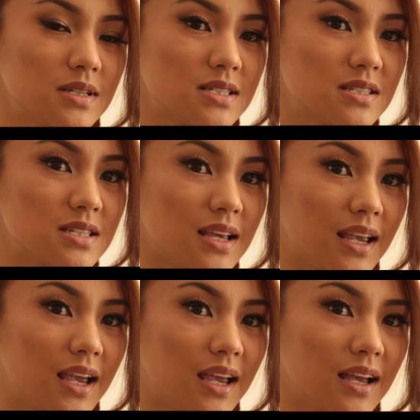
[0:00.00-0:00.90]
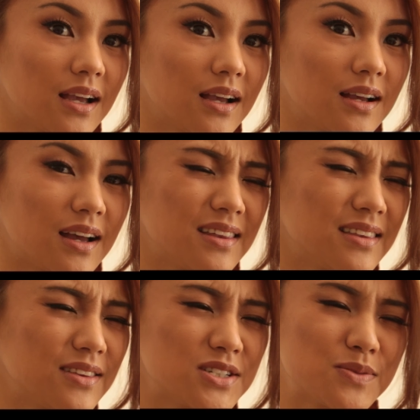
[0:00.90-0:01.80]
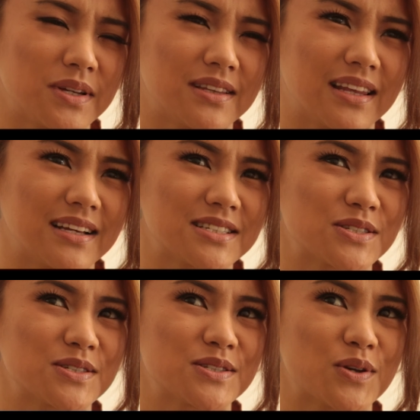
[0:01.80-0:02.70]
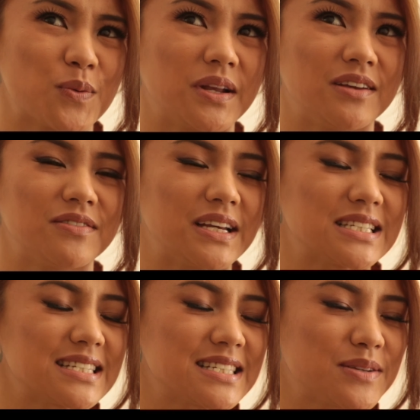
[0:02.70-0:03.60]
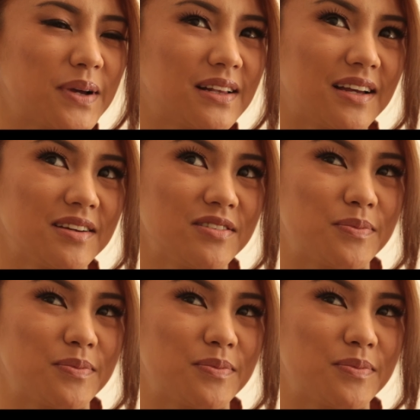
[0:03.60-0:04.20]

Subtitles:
singing. There's been like so many phases in my life,